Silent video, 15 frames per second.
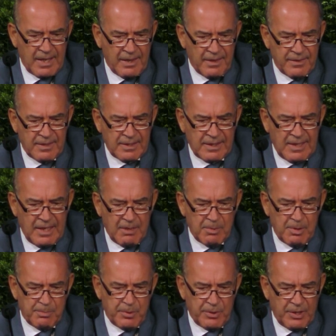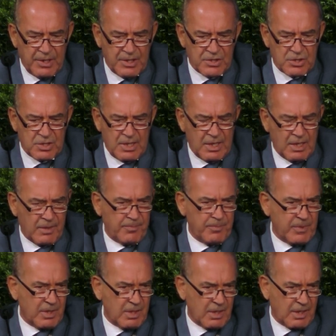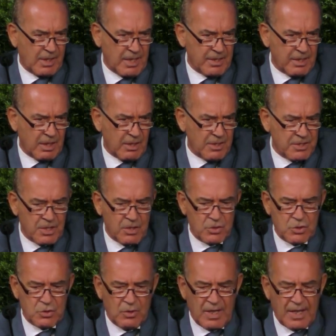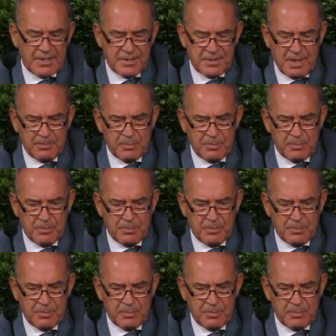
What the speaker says: the cable breakage can increase the osteolysis